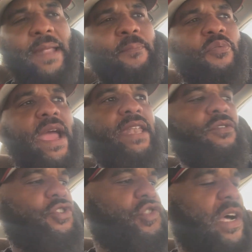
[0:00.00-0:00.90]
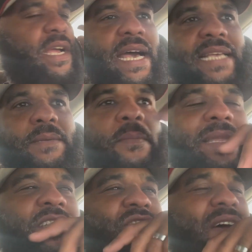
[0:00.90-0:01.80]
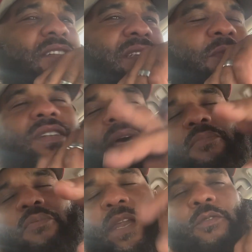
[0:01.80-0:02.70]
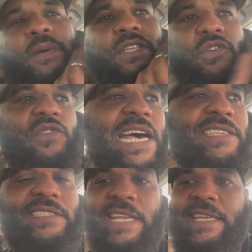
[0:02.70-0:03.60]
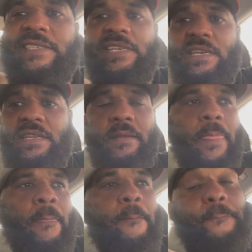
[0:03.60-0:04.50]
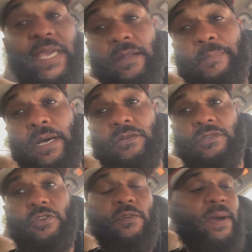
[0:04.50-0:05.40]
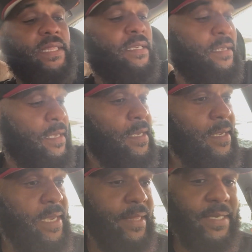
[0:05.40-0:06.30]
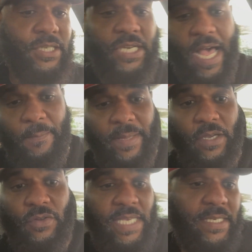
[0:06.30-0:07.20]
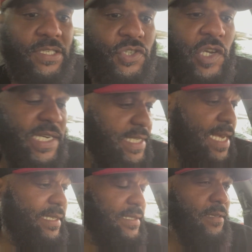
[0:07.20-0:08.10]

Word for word: a brand new truck, guys. I'm about to drive a, well, not brand new, but a 2019 Peterbilt. So we about to get this job. I'm about to go take this drug test